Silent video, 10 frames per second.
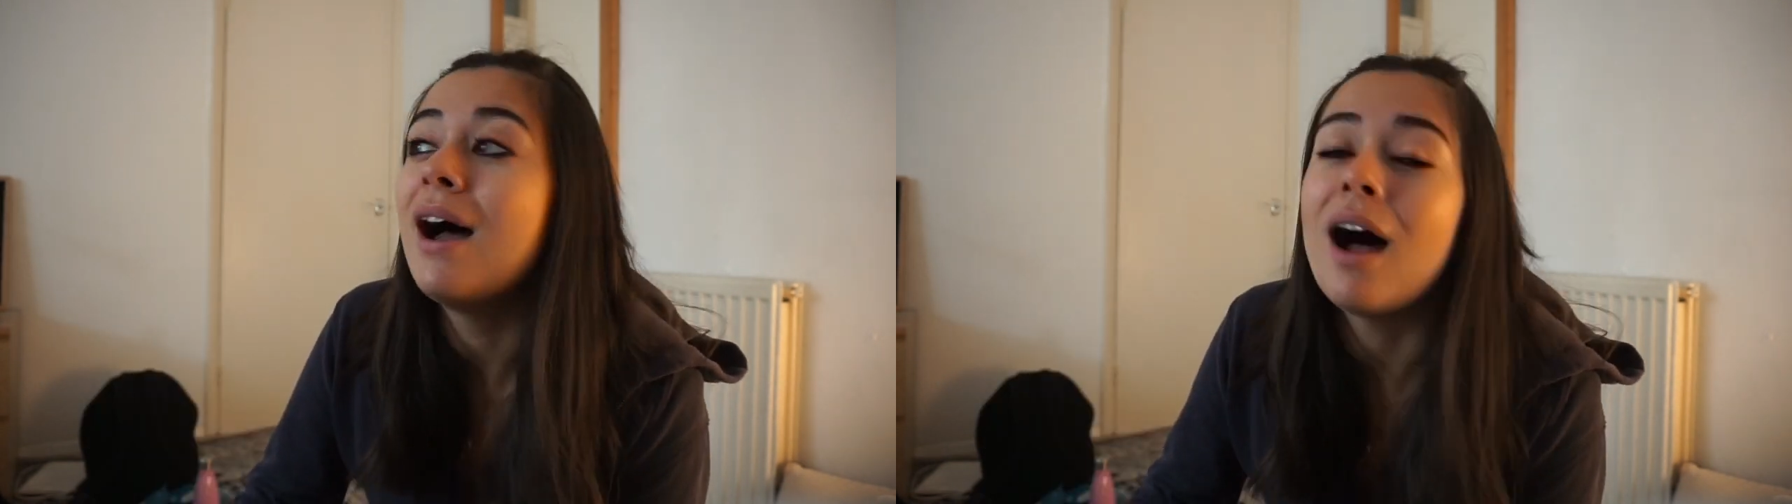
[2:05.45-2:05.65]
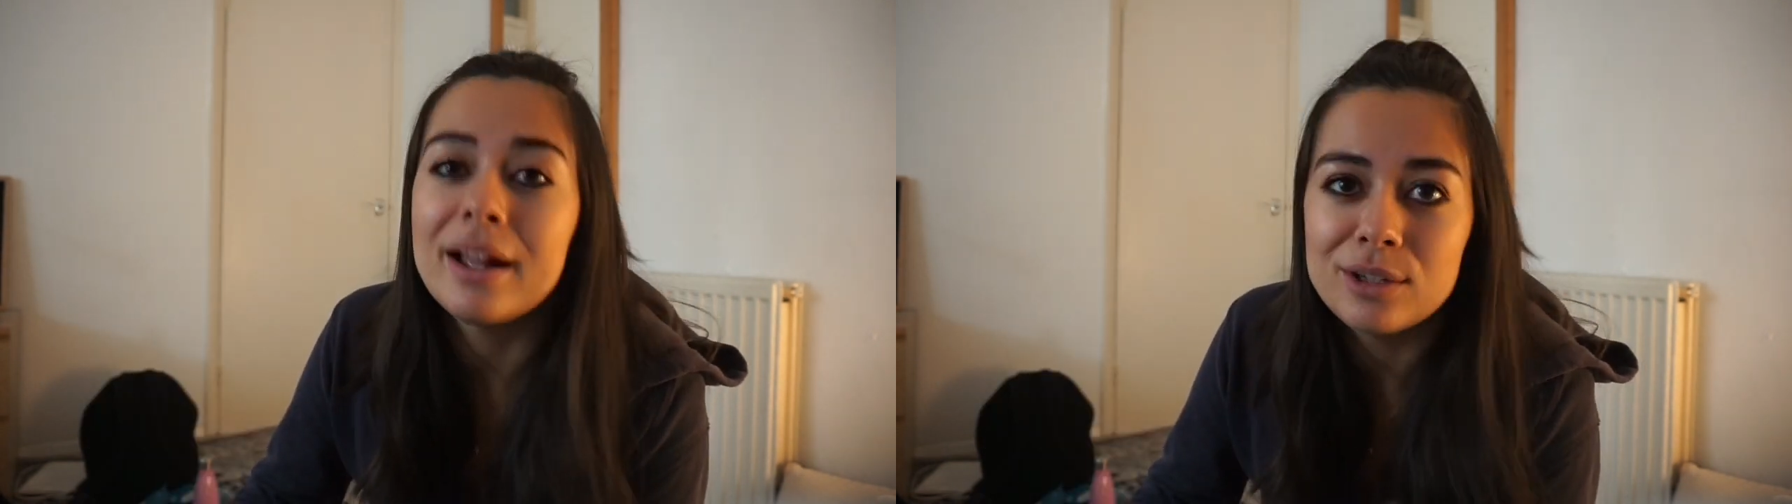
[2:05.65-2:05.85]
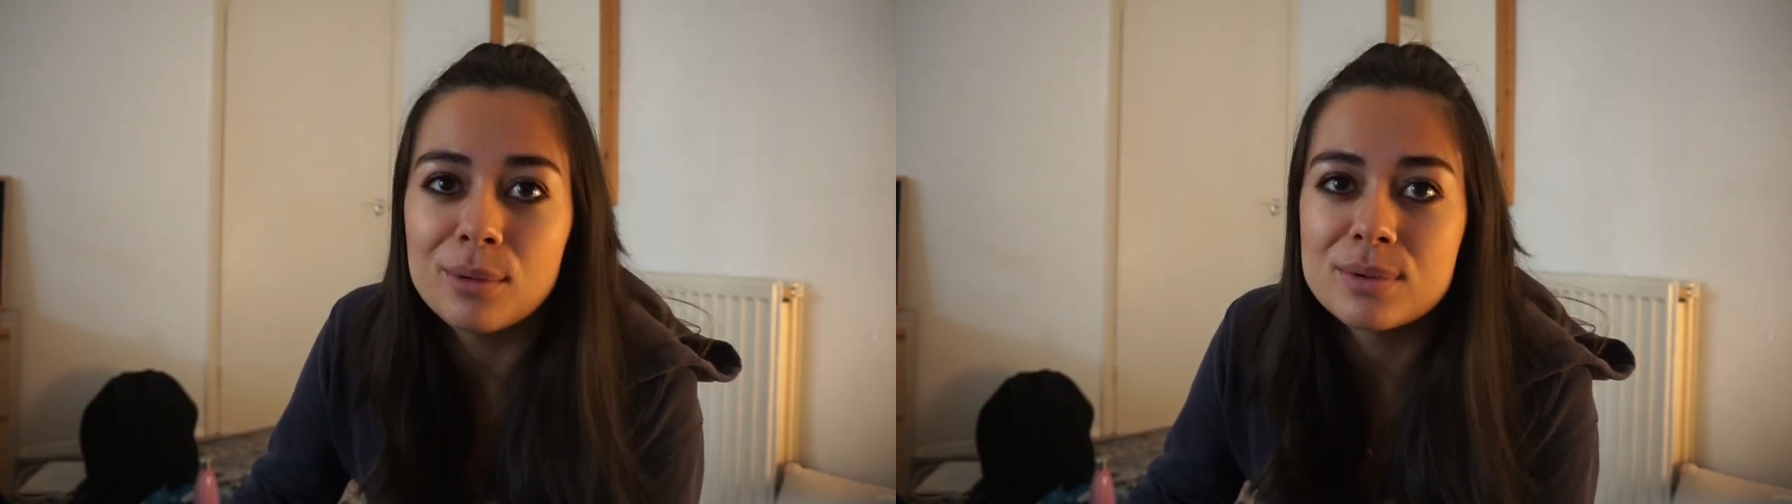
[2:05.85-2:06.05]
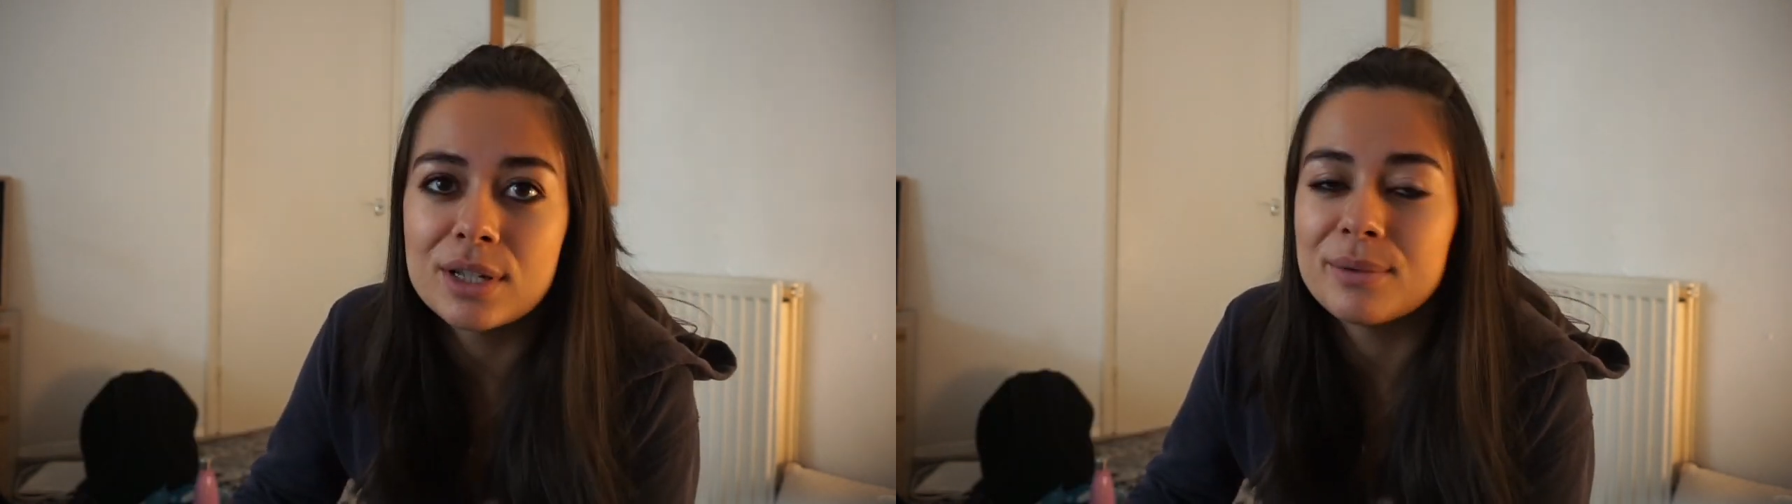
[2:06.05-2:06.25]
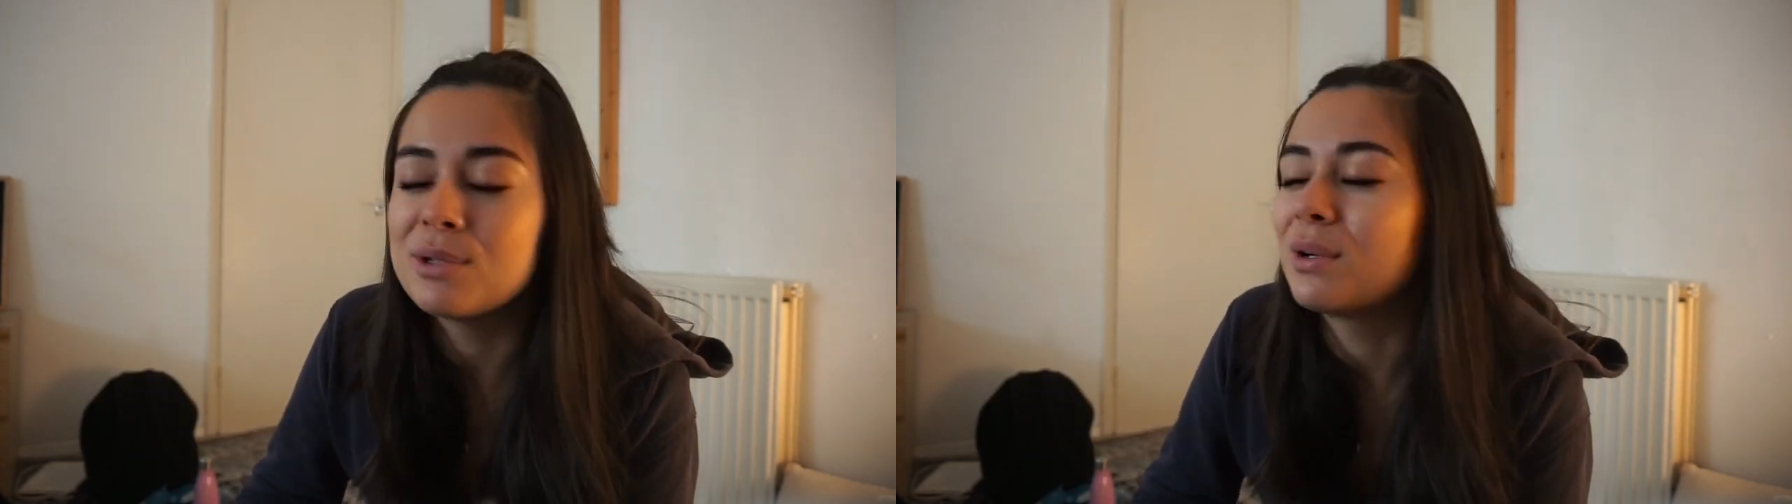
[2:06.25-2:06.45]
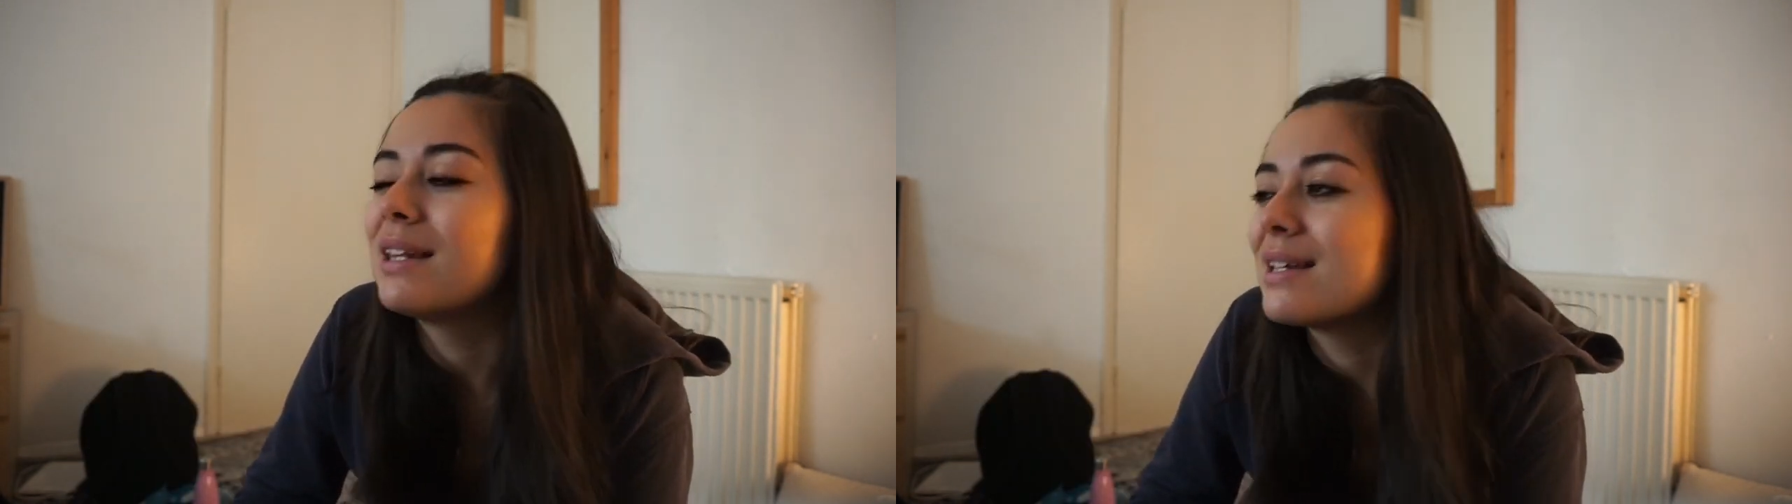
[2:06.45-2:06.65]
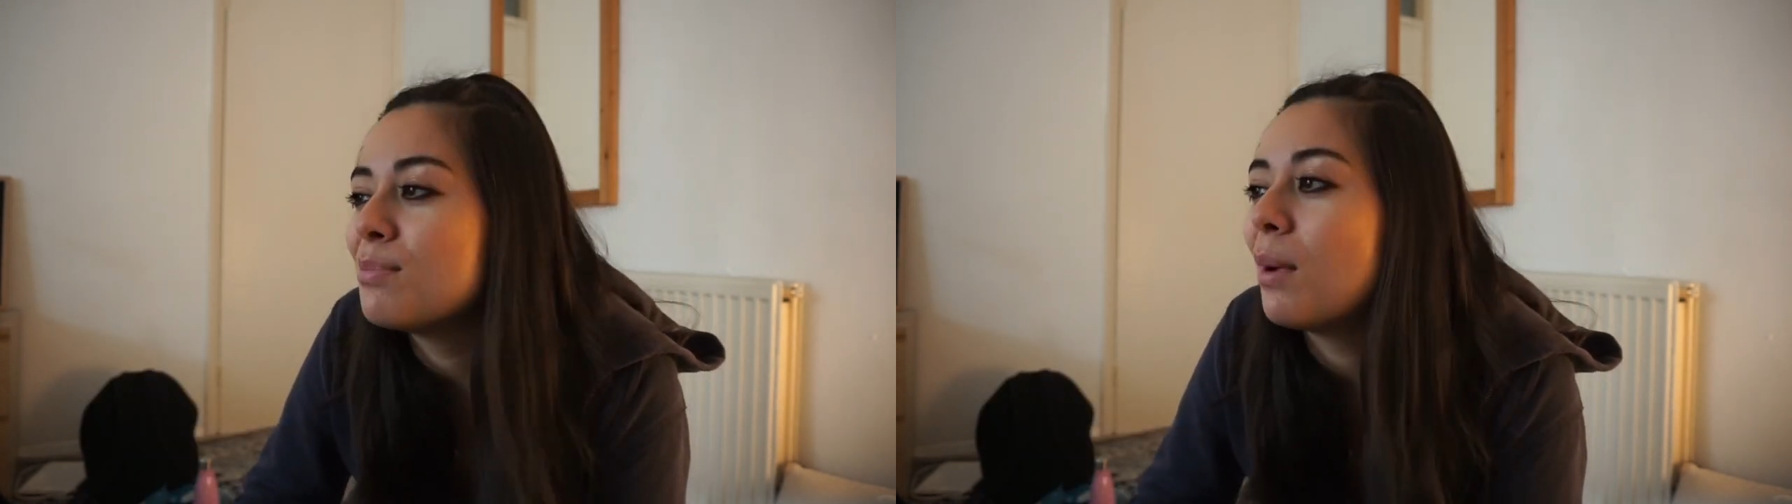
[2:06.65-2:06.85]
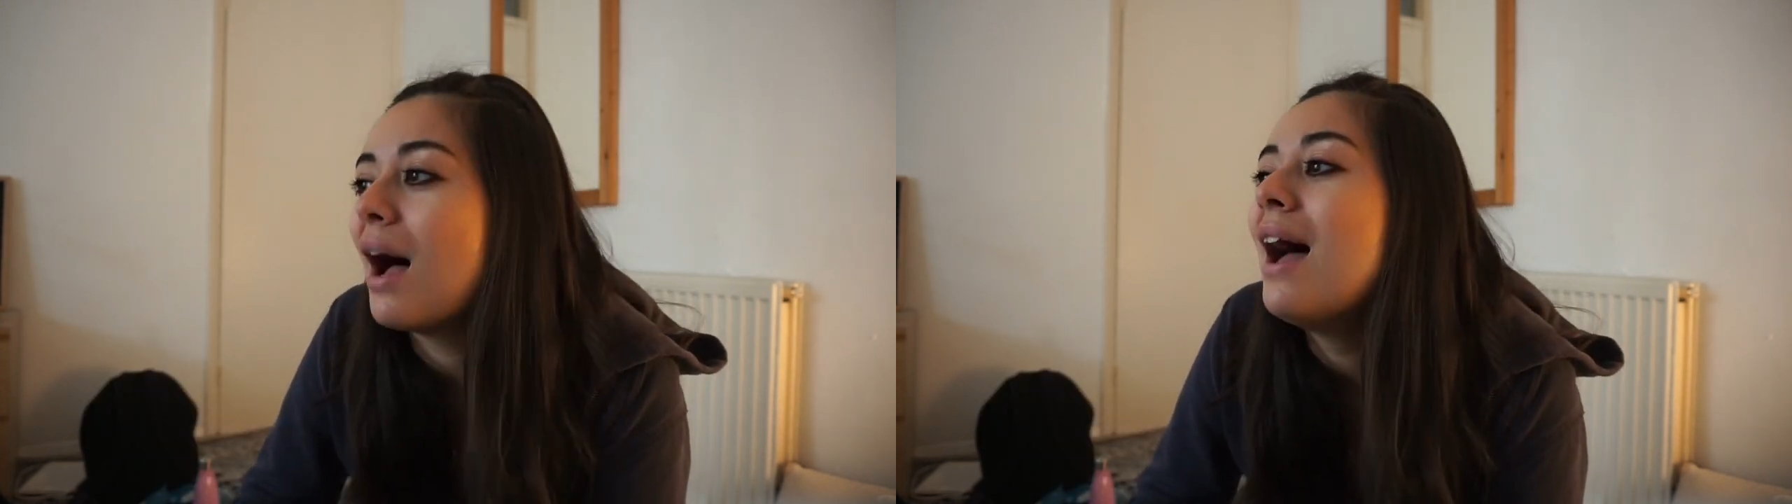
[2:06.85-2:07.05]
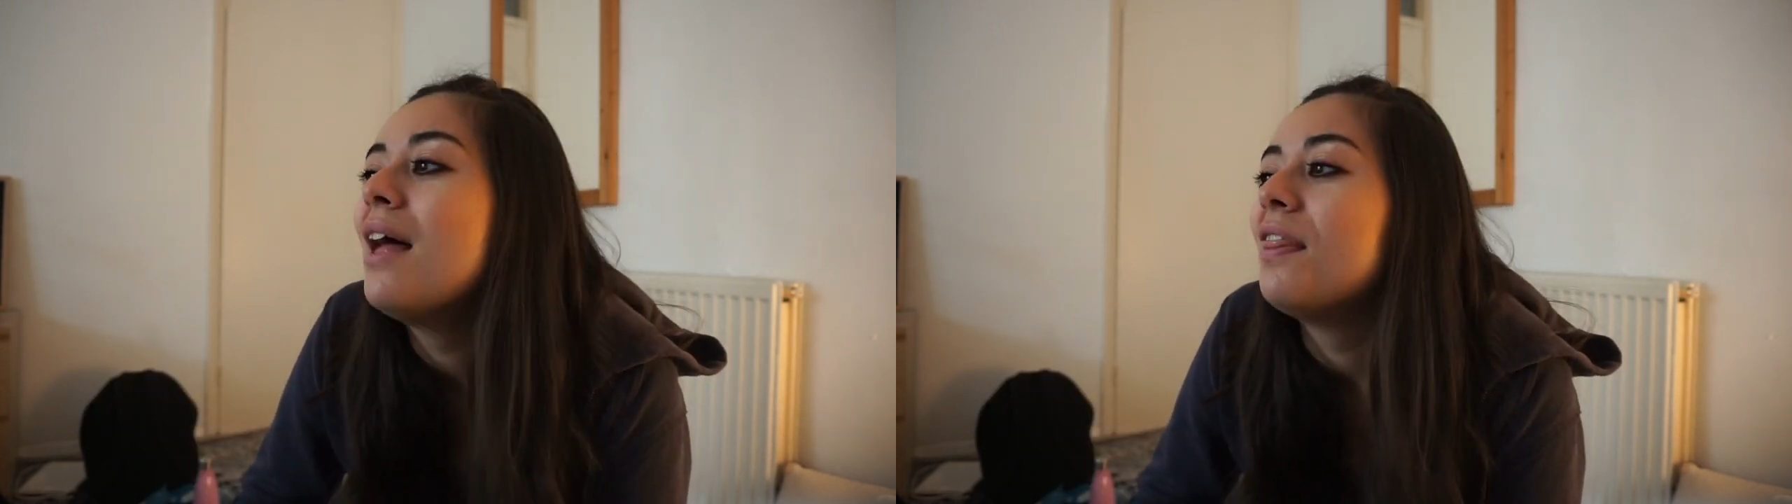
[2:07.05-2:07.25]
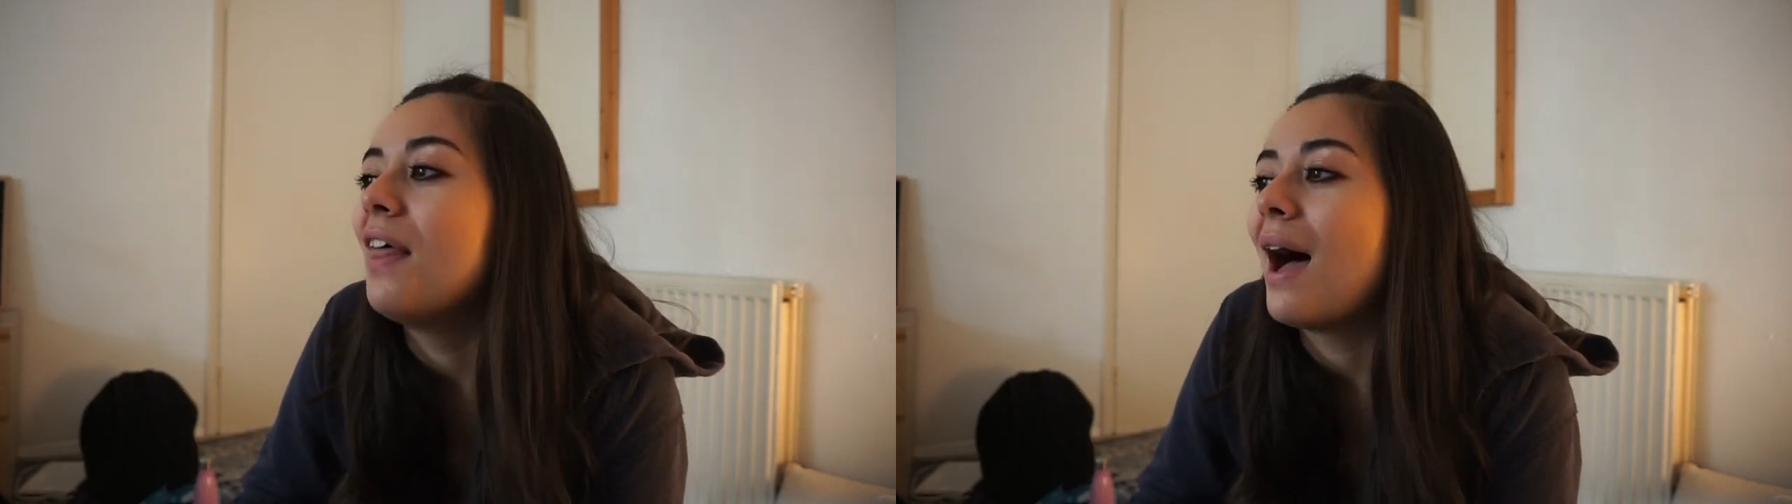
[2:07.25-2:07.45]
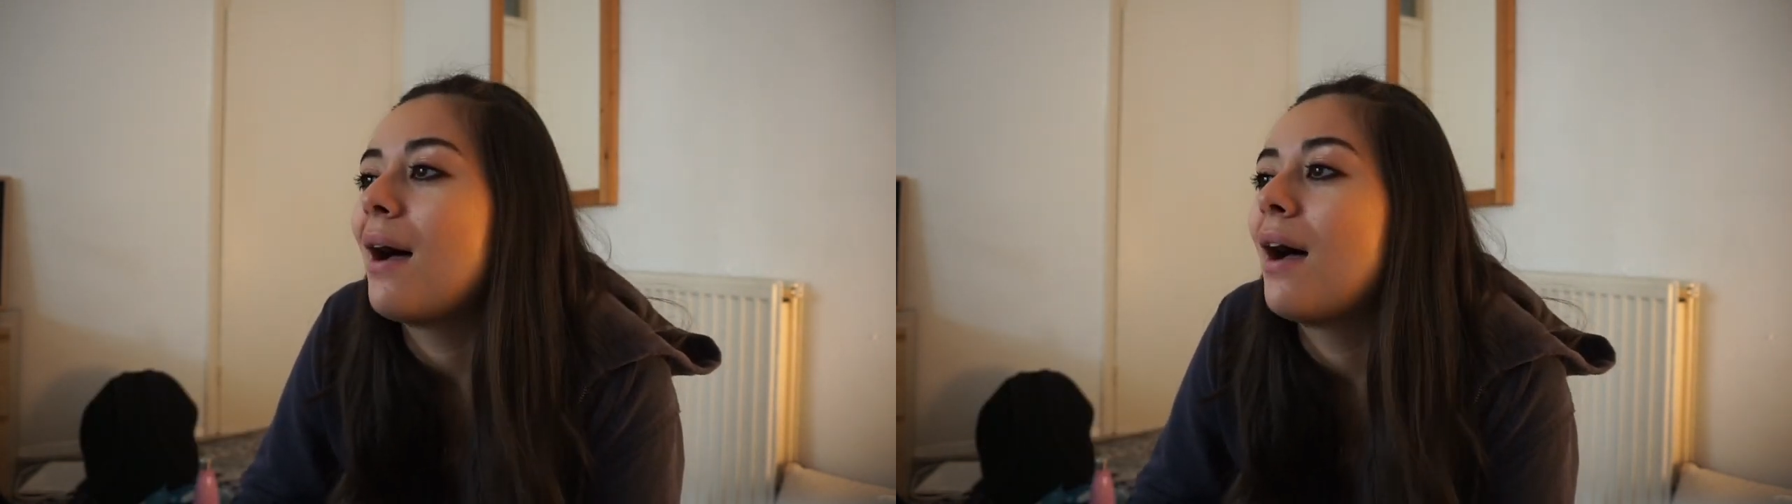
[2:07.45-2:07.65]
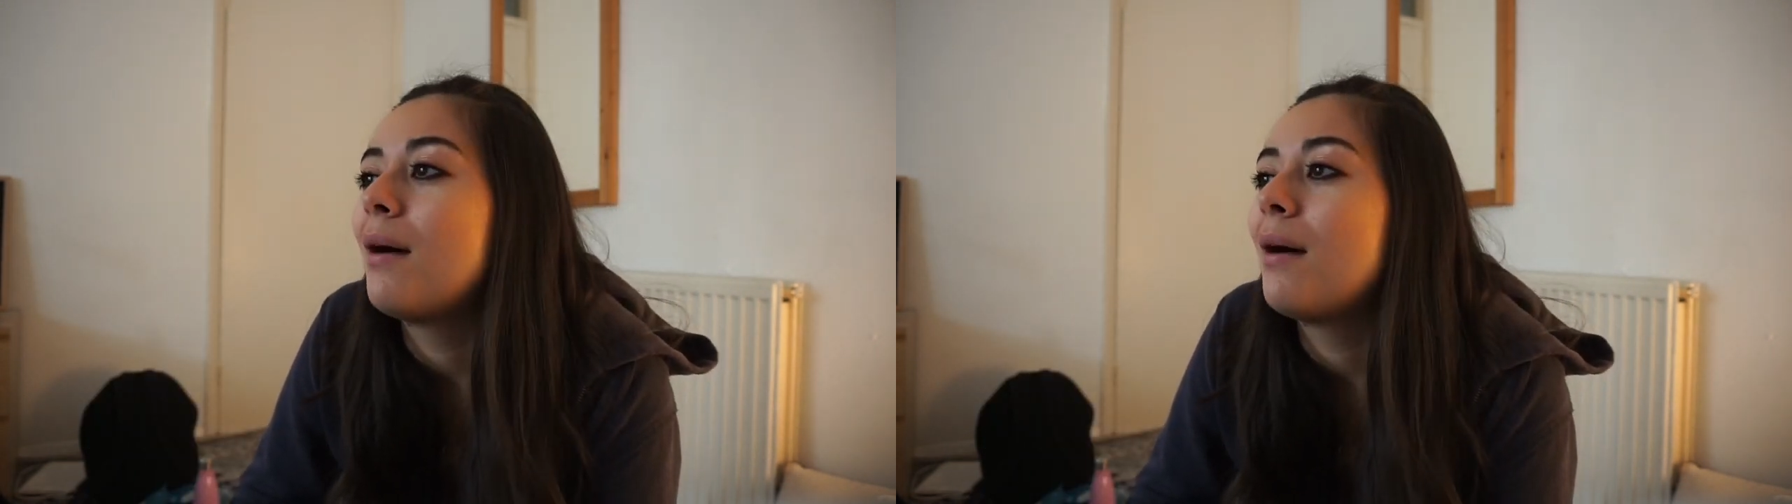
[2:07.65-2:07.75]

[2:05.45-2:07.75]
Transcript: I knew I was going to enjoy this, but that